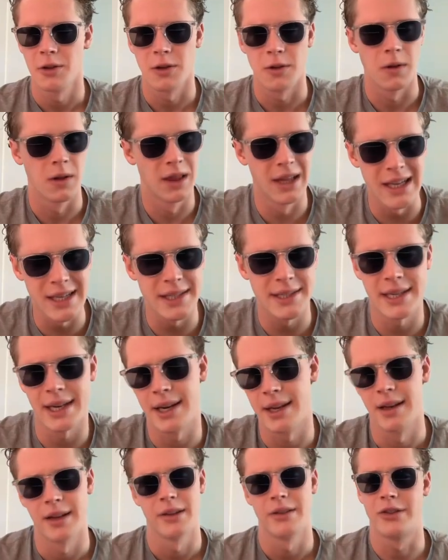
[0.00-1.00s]

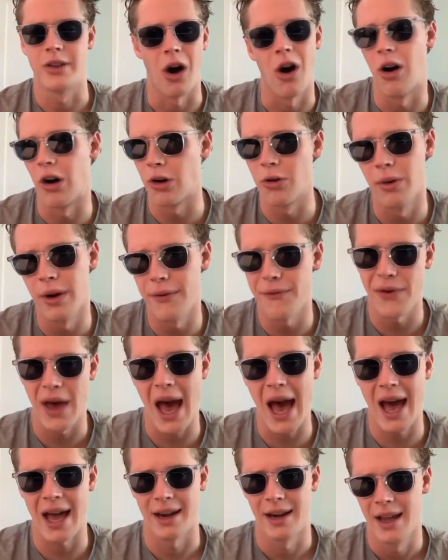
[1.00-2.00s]
listed dog with
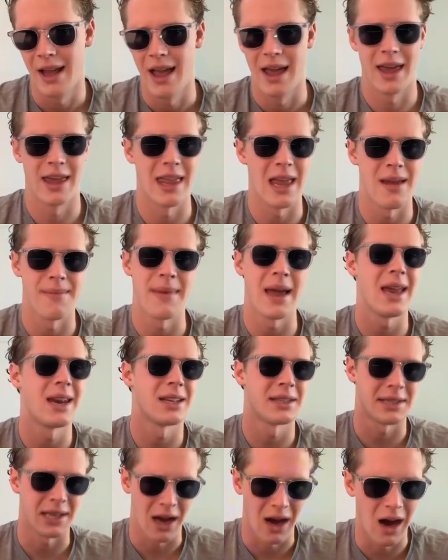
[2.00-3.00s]
hat, and they made a
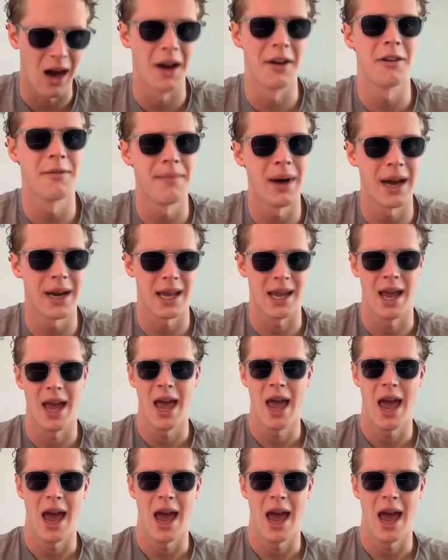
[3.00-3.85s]
ton of money.